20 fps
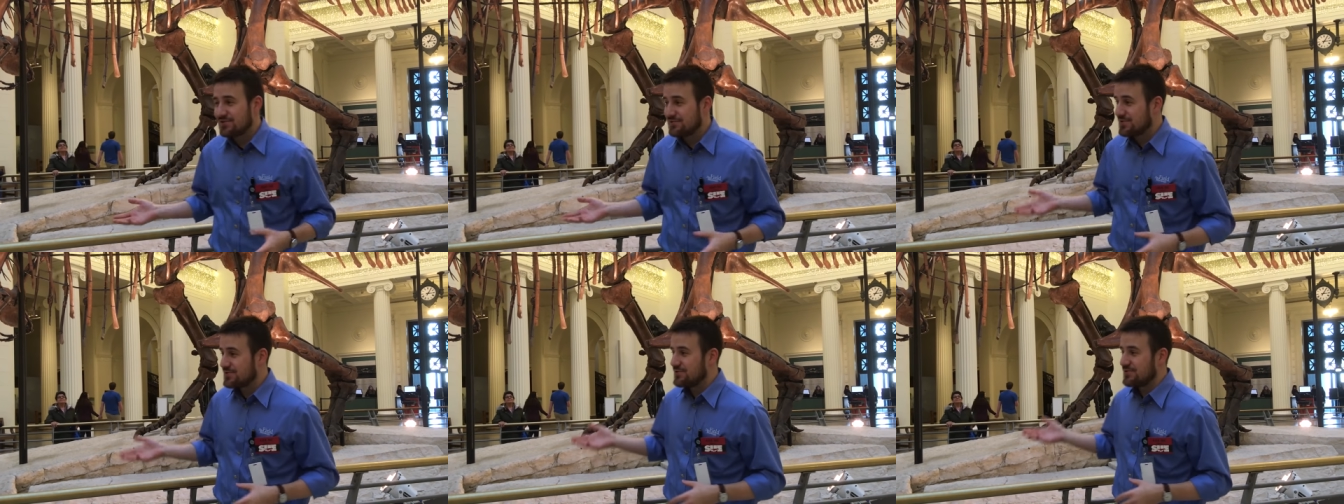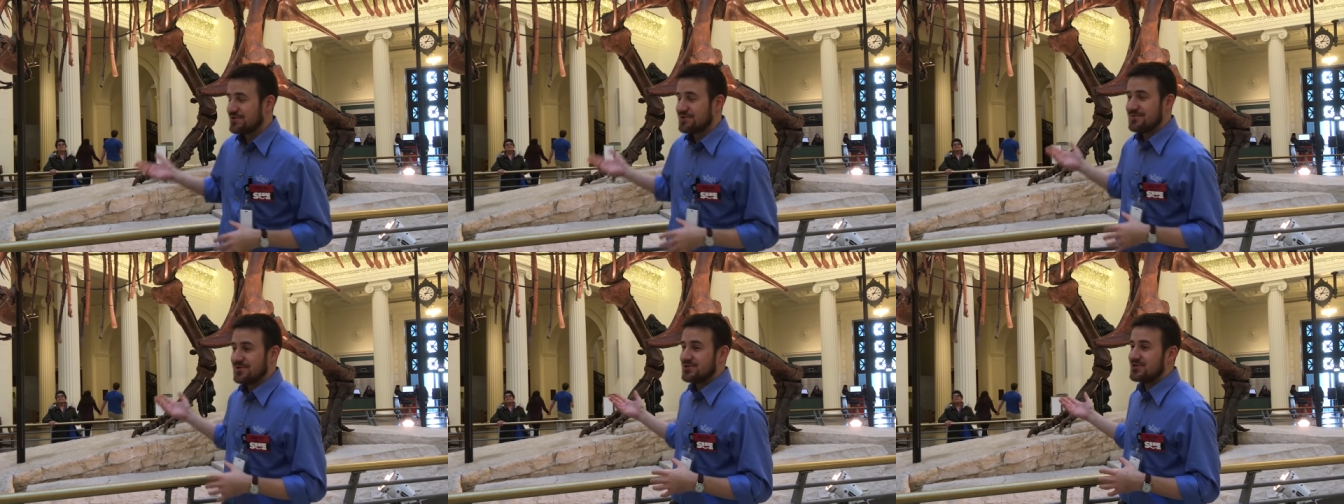She was
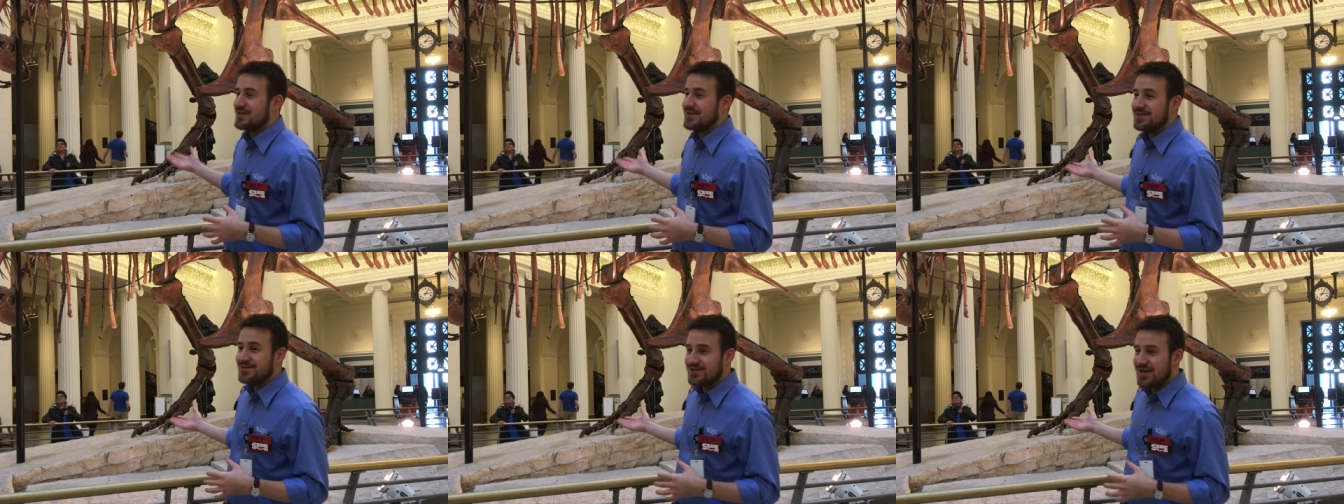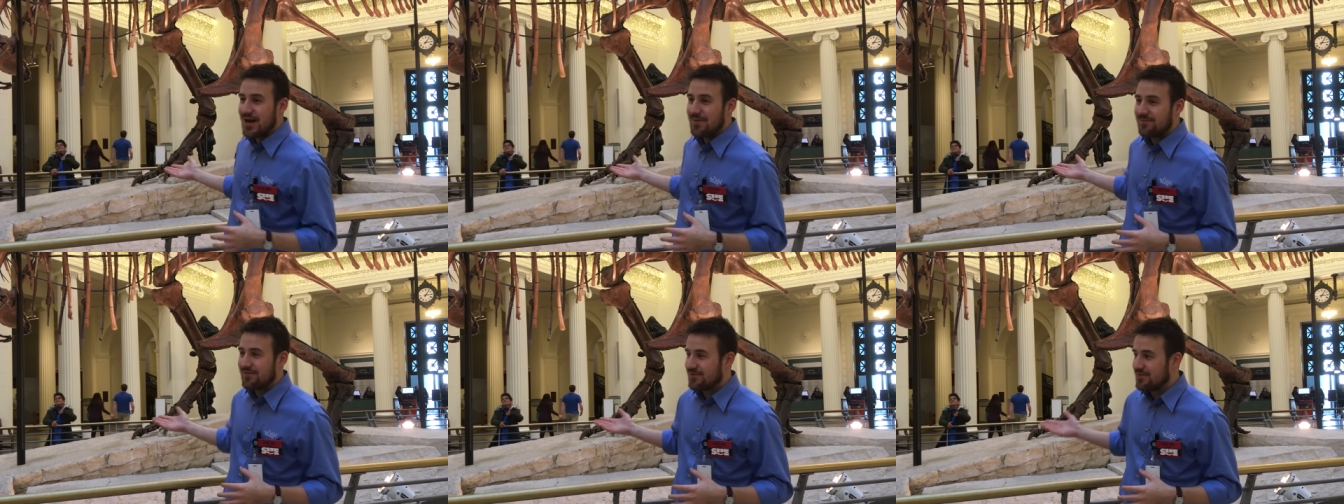stored in a machine
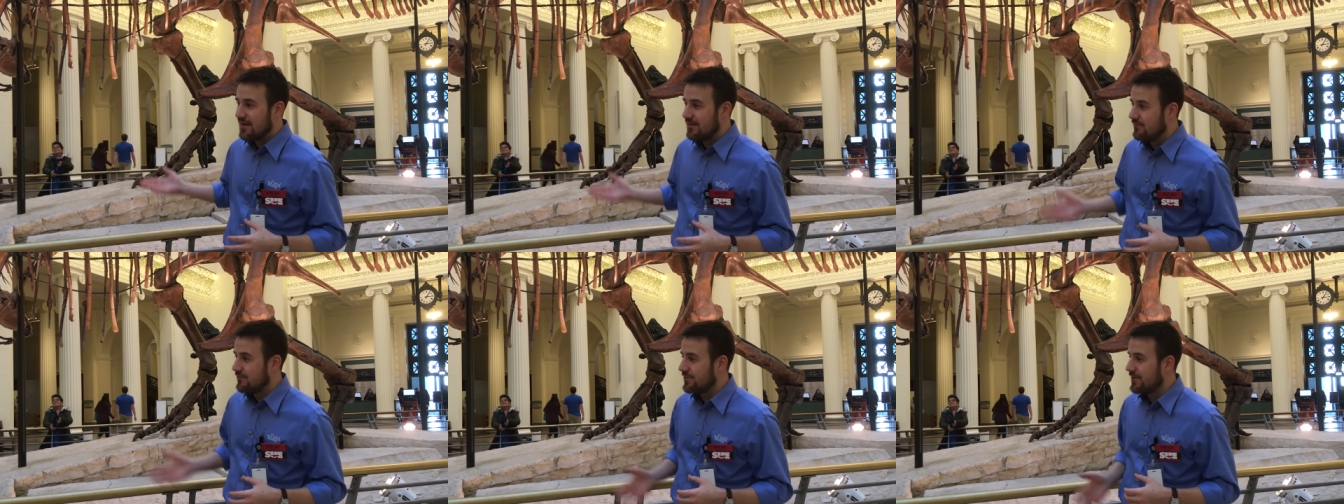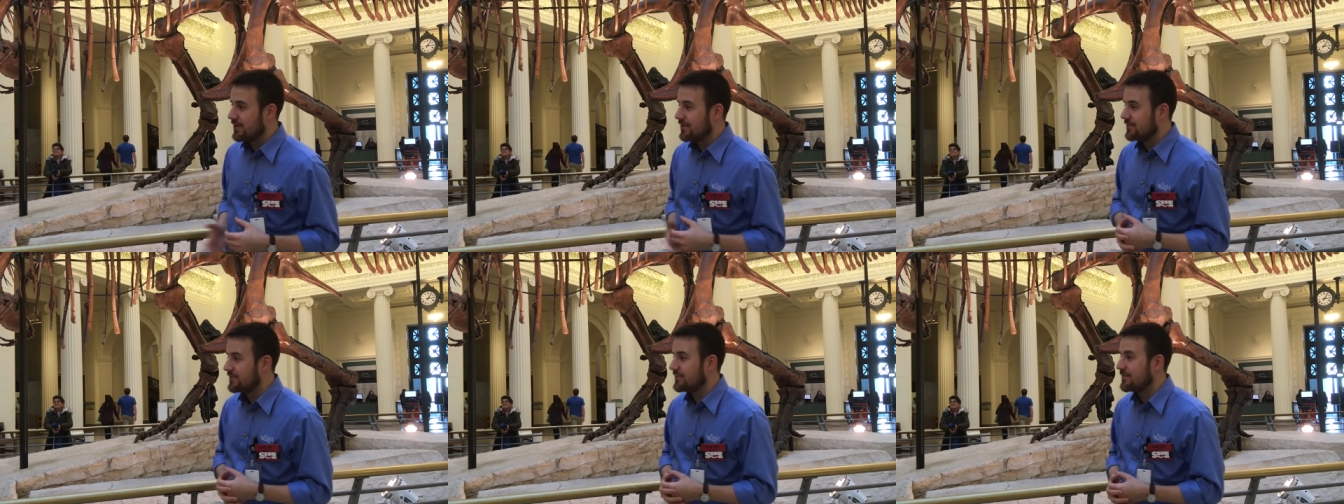shop for several
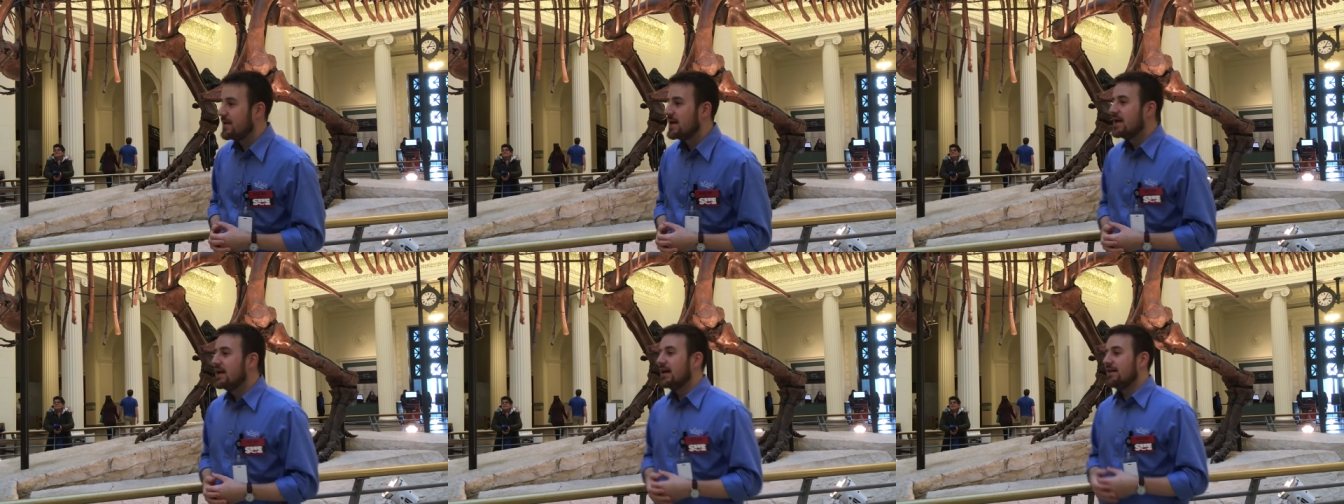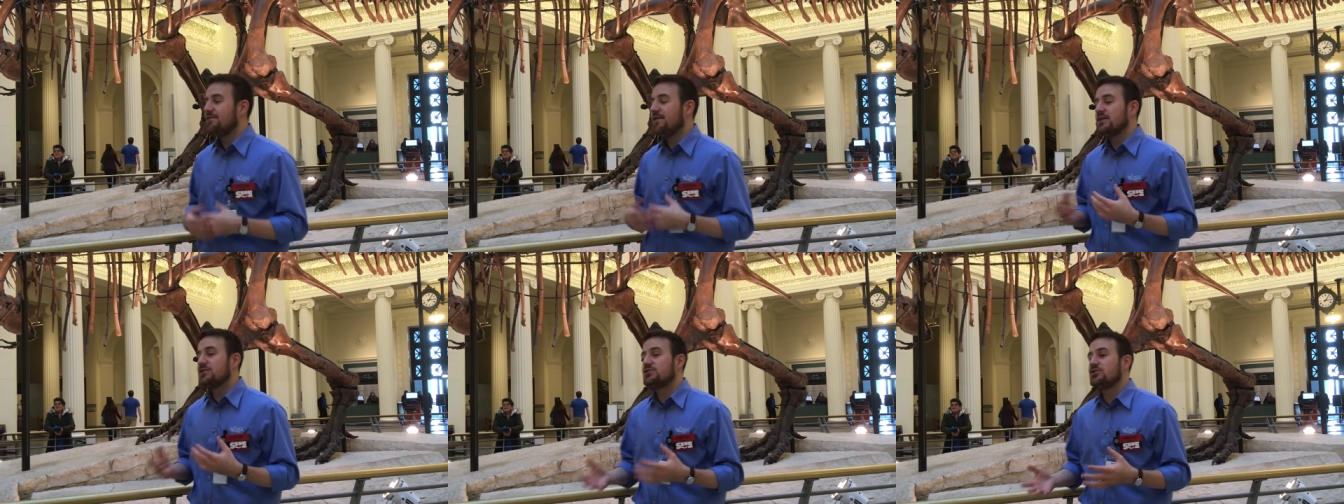years,
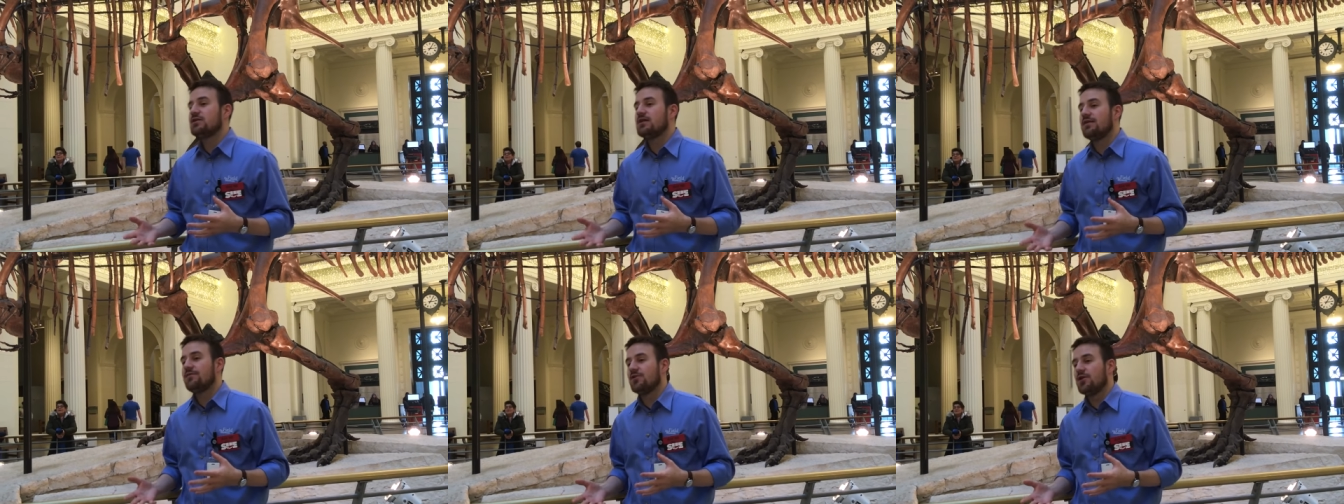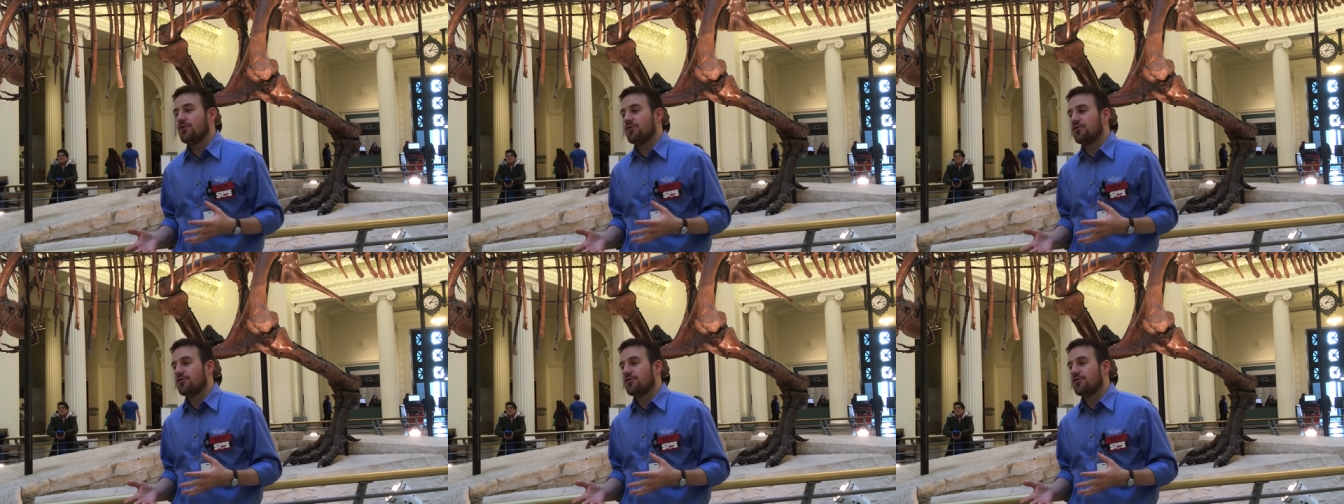eventually given